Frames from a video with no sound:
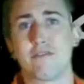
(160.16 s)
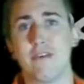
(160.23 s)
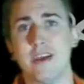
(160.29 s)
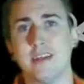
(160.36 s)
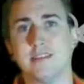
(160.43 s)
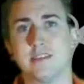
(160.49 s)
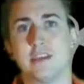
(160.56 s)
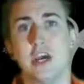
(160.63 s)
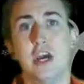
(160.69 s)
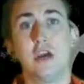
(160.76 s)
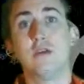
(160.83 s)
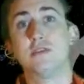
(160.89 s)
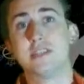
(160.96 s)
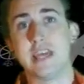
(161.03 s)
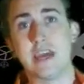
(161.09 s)
friends who
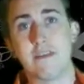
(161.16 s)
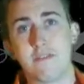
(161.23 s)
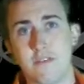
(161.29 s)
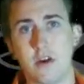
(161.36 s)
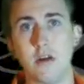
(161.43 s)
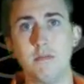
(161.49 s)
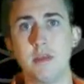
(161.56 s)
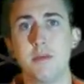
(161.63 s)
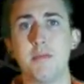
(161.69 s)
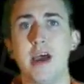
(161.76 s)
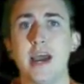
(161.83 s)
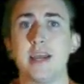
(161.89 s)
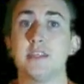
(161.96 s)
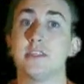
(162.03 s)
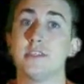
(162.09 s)
stand firmly
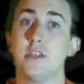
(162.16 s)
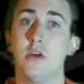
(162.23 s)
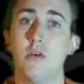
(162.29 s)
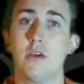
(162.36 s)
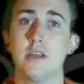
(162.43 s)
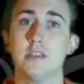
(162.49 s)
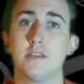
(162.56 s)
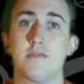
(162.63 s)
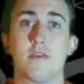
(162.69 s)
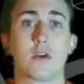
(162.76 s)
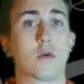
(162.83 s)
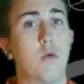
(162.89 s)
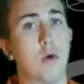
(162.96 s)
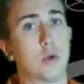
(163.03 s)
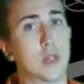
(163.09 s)
behind slogans for,
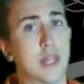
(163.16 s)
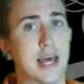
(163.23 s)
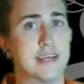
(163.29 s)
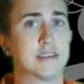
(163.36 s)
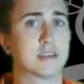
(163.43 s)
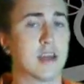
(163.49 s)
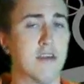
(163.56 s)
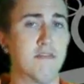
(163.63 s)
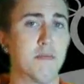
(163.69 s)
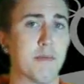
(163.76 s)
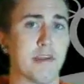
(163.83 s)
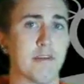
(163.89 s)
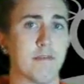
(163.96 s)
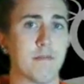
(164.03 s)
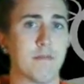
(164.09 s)
quote, less government.